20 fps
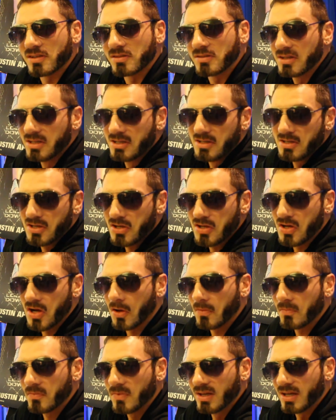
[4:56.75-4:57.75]
And, you
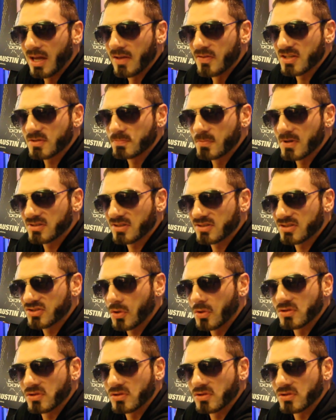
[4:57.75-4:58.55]
know, in this business,